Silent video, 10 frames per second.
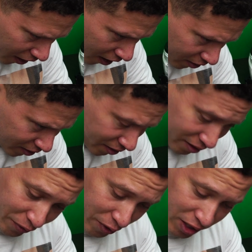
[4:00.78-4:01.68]
Honestly, this is
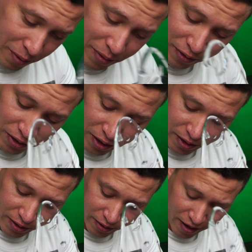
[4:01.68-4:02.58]
the first time I've ever done
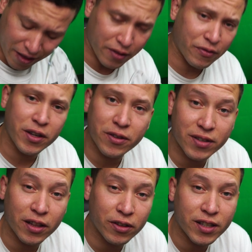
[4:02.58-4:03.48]
this, and the videos
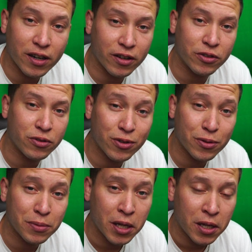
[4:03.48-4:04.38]
that I looked at on
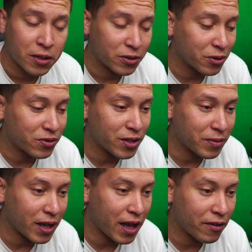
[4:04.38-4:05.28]
YouTube don't seem
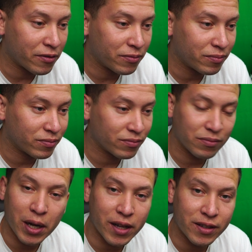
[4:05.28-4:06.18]
to have
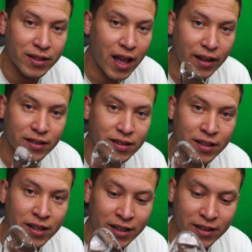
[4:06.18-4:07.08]
my exact
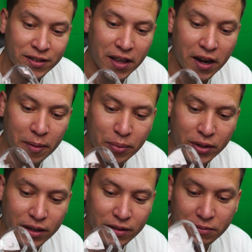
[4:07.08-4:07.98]
setup,
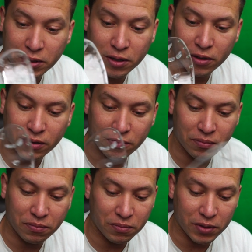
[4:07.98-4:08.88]
you know,
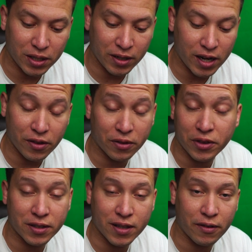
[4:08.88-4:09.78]
in any of the
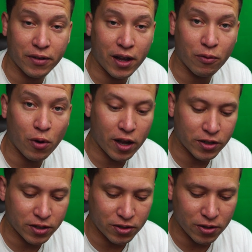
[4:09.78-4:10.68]
things I've
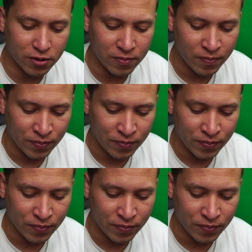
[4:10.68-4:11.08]
watched. So